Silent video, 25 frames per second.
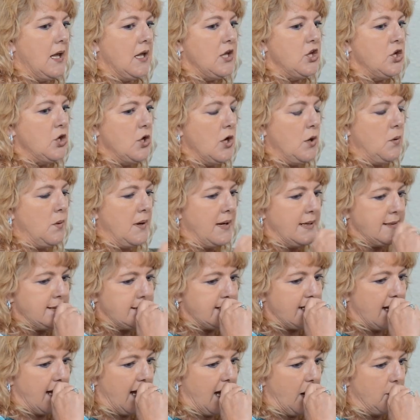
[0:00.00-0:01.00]
you know what,
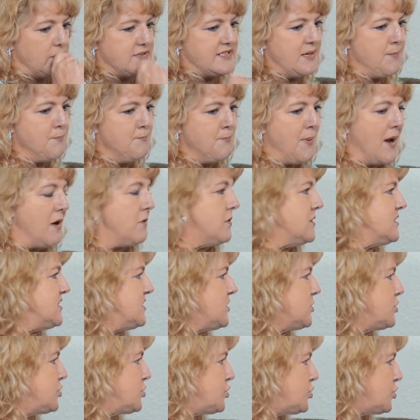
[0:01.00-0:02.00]
I was embarrassed
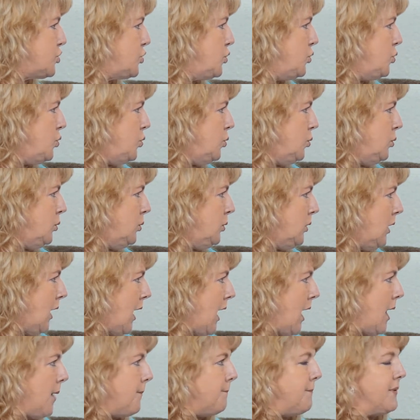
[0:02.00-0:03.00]
at school
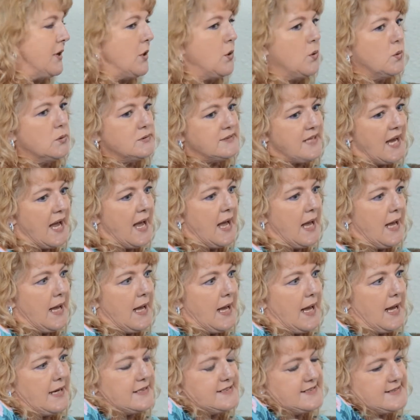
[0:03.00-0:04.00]
because
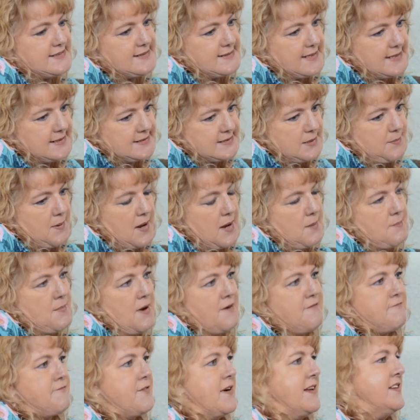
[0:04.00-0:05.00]
I said something and my
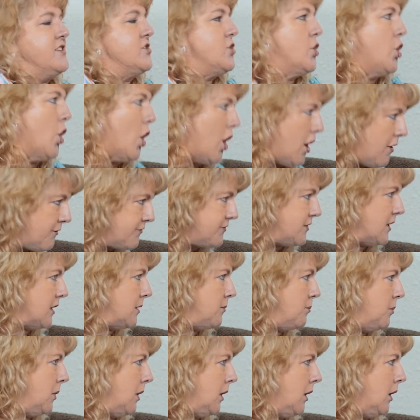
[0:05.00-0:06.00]
friends laughed at
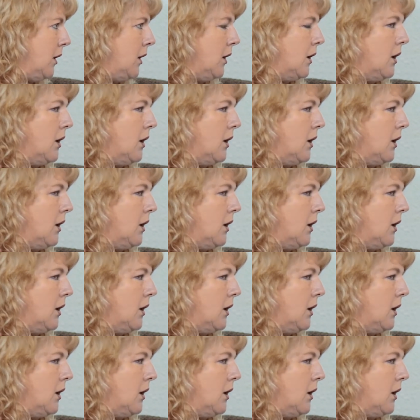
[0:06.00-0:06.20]
me.